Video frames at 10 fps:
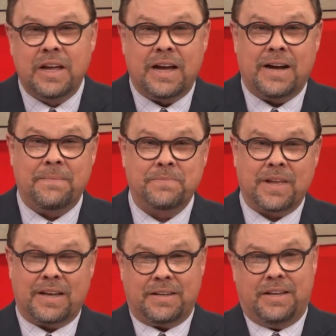Um,
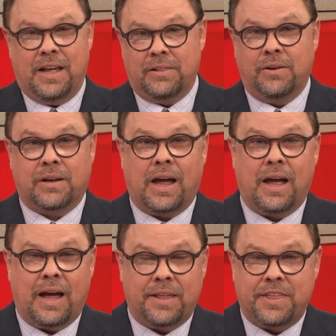yeah, look,
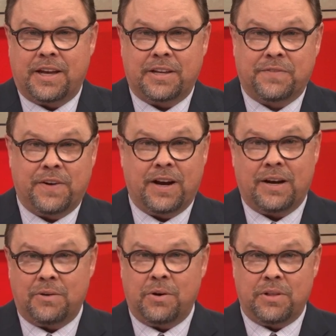I, I think it's fair. I
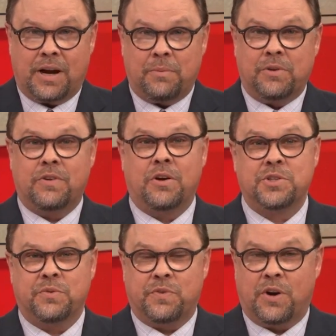don't know that I would have gone
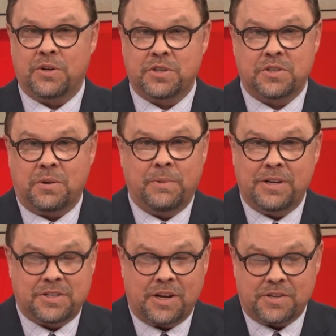so far as to somebody
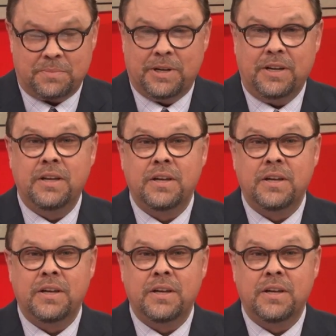say somebody